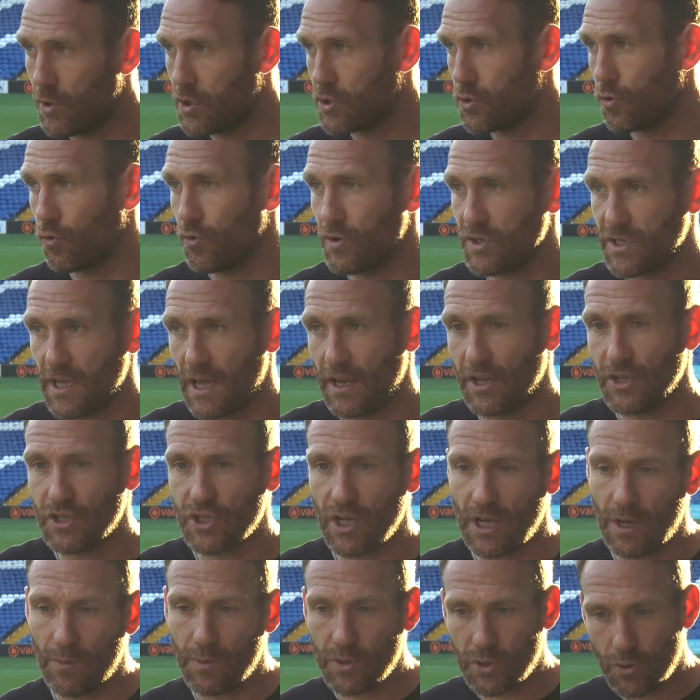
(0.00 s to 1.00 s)
we saw his
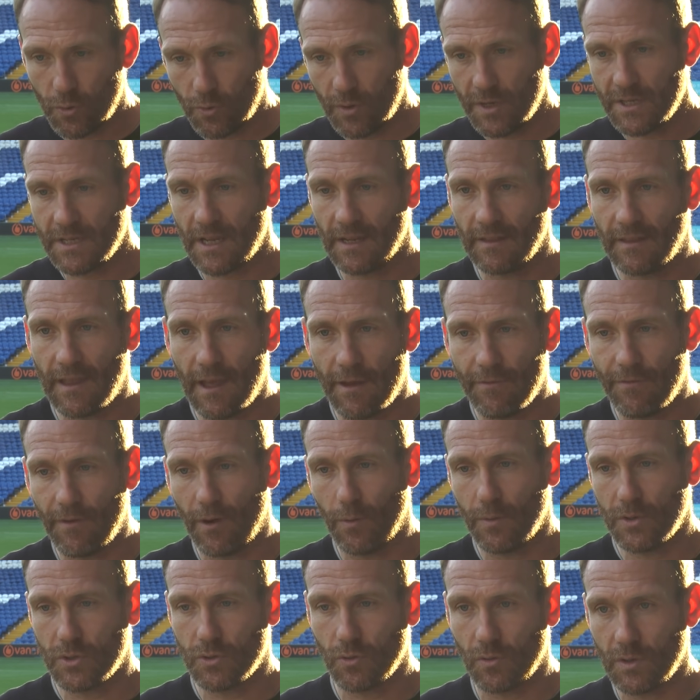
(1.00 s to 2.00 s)
energy, we saw his endeavour,
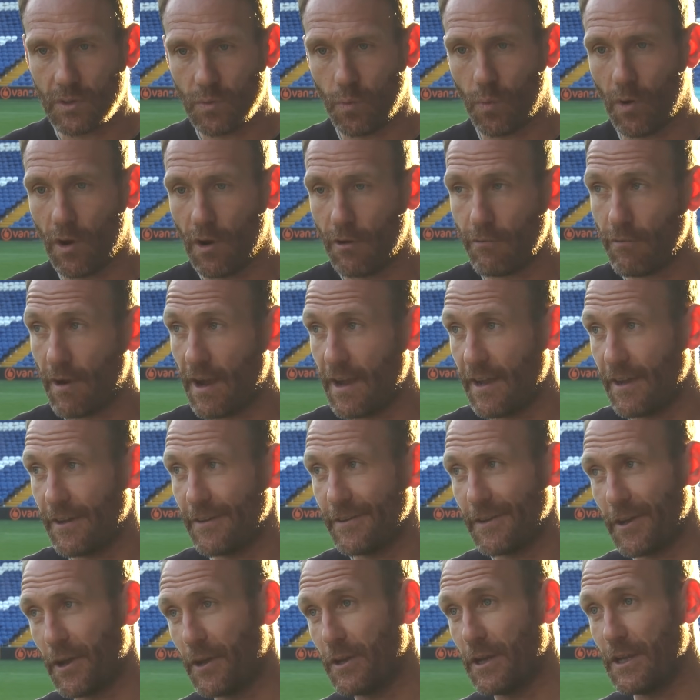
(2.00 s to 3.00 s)
we saw his work rate,
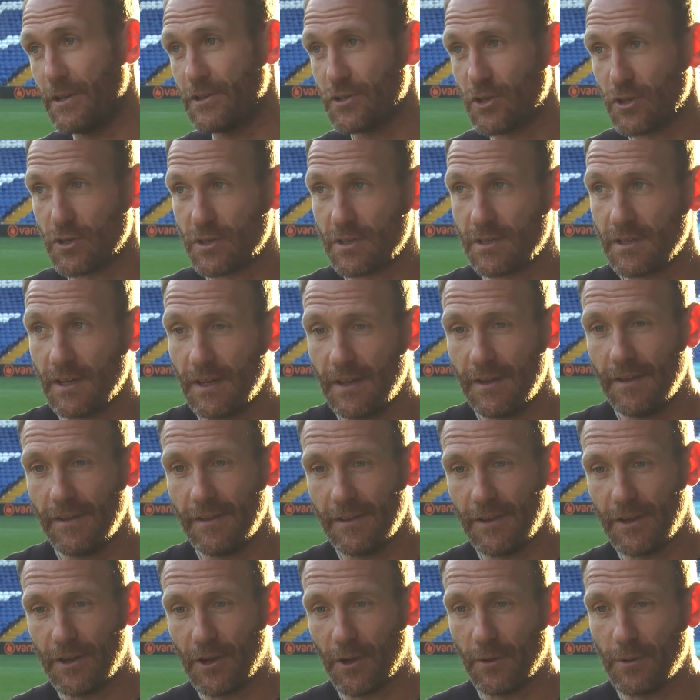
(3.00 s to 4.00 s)
and he's just,
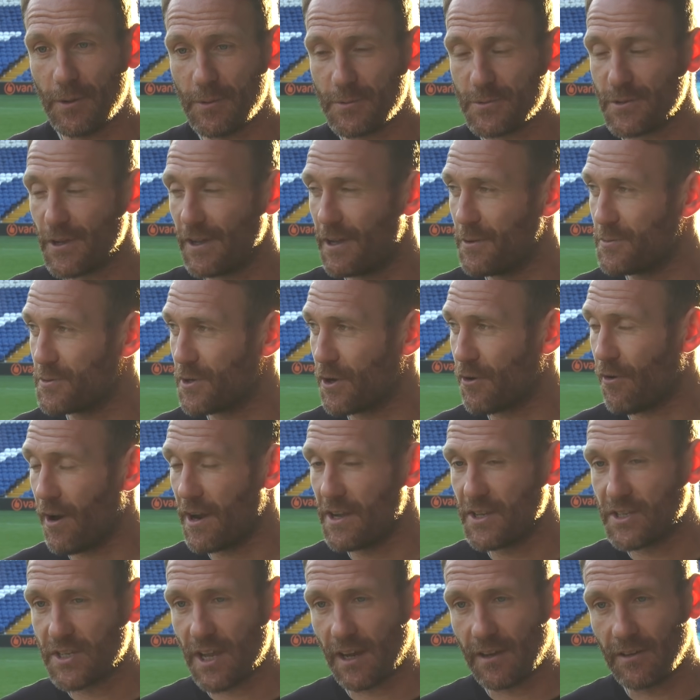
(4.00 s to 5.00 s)
you know, it was a
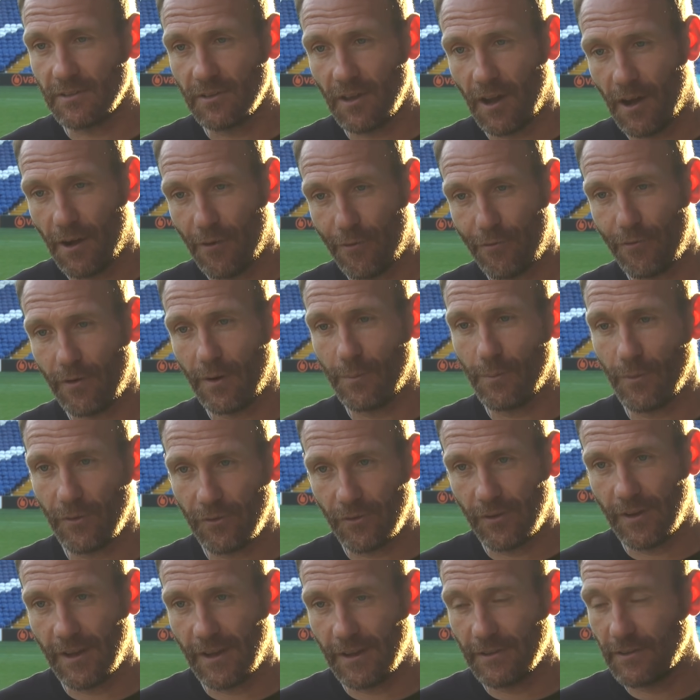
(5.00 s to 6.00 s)
great second half for him,
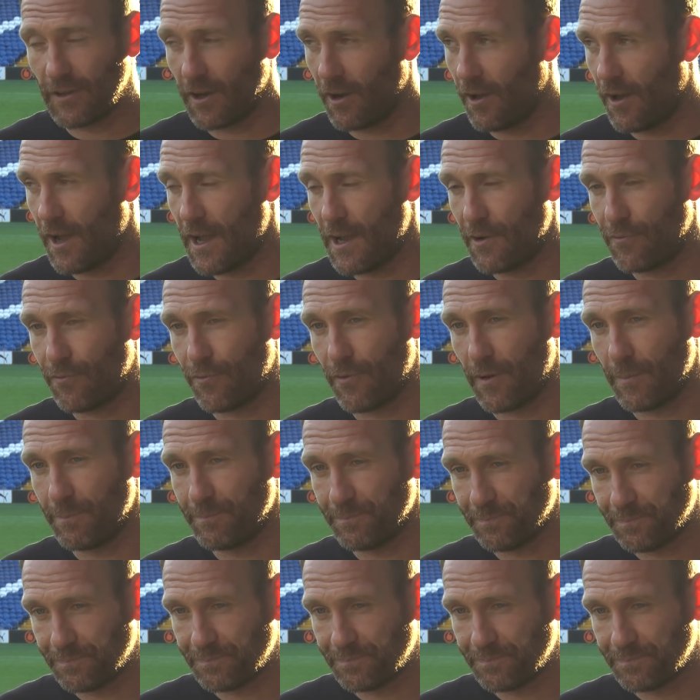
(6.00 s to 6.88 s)
wasn't it? And delighted for him.